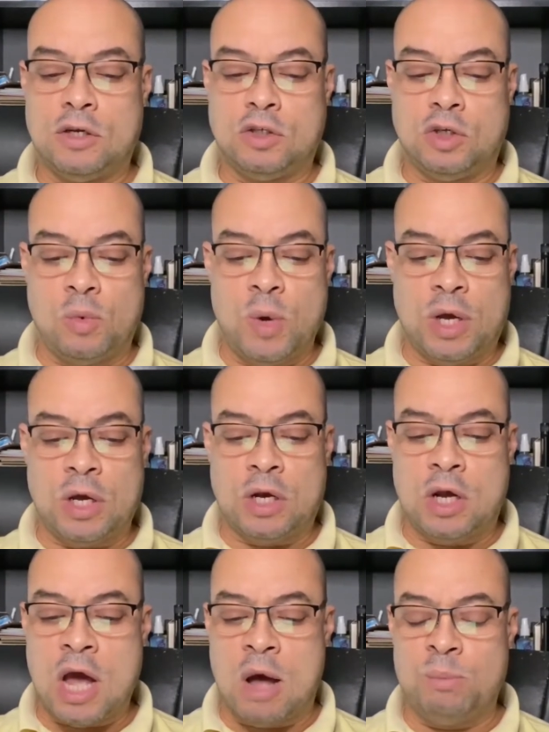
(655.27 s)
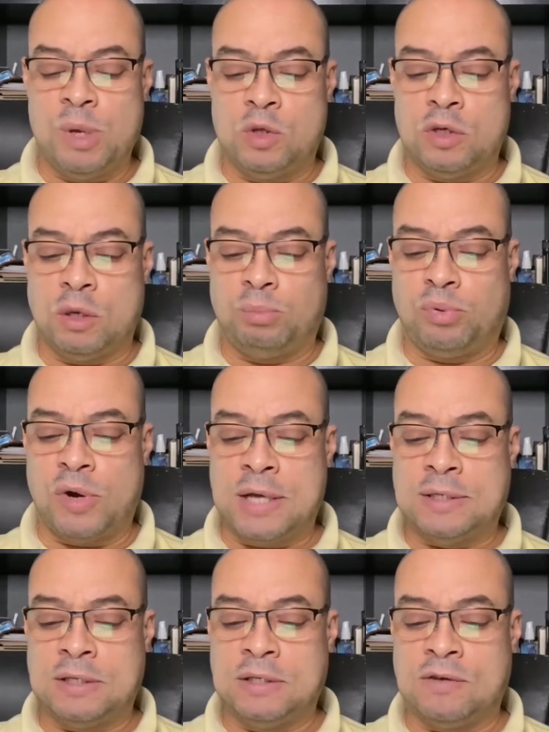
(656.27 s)
so we could come into the
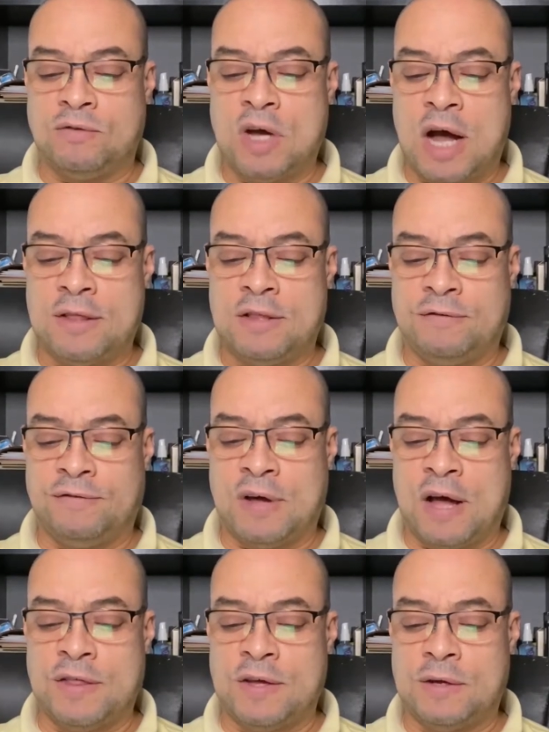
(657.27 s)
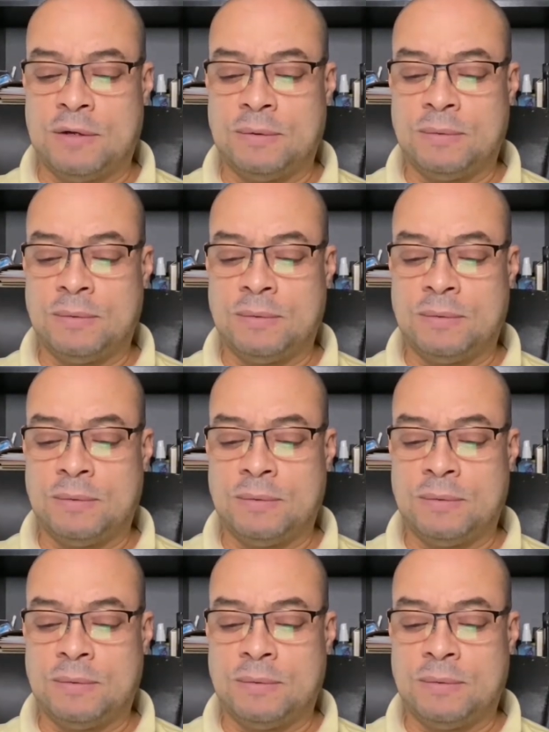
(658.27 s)
presence of God the Father.